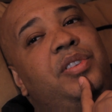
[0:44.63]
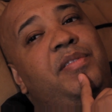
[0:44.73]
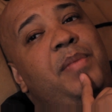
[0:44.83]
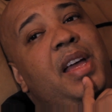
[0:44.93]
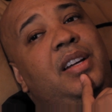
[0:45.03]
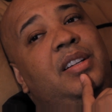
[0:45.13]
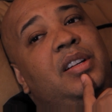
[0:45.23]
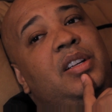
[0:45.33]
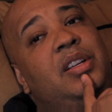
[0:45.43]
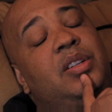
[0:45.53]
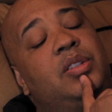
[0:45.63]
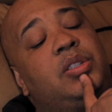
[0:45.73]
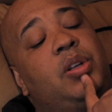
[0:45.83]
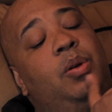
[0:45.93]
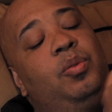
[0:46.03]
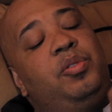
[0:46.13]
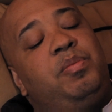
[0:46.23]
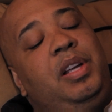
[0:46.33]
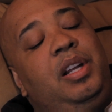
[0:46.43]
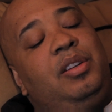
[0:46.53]
of men. Souls
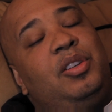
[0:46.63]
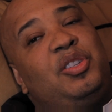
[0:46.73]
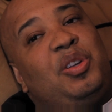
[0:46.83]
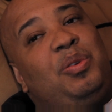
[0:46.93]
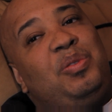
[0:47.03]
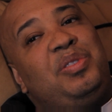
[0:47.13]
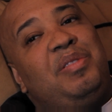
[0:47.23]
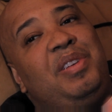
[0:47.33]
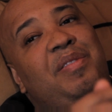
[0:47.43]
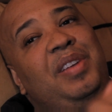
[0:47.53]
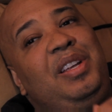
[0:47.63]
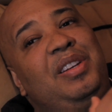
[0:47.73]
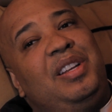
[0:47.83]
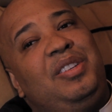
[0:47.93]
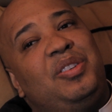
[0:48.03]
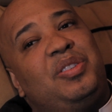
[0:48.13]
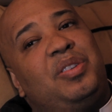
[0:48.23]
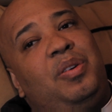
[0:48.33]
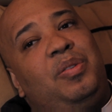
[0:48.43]
meaning the soles of your feet and your soul.